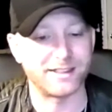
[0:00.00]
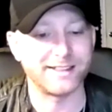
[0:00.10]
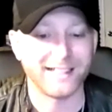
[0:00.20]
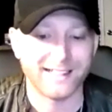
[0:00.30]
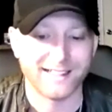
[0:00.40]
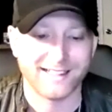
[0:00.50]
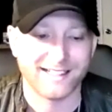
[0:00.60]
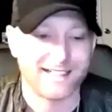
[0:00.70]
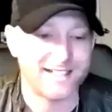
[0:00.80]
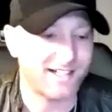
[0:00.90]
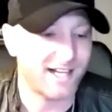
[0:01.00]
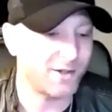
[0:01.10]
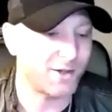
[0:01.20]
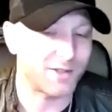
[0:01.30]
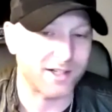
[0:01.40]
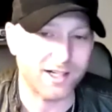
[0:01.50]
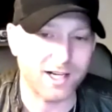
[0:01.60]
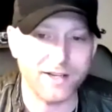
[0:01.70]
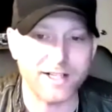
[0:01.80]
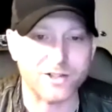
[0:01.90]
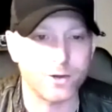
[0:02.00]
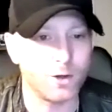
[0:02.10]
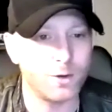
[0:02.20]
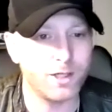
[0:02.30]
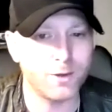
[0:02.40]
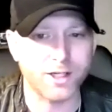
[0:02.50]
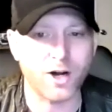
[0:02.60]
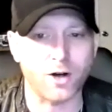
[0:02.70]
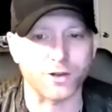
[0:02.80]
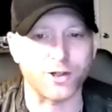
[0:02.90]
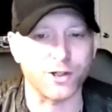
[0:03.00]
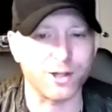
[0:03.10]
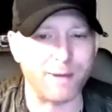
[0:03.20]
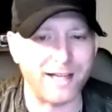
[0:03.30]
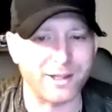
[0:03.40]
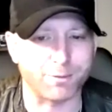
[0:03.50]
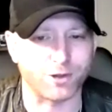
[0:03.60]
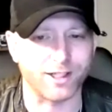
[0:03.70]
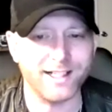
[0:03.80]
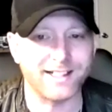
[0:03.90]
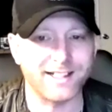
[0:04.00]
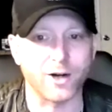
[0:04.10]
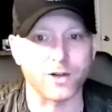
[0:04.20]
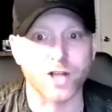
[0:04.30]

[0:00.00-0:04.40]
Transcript: And I said, "I don't know, Derek, I think it's cool. What do you want to call it? The Good, the Bad, and the Pretty?" And he goes,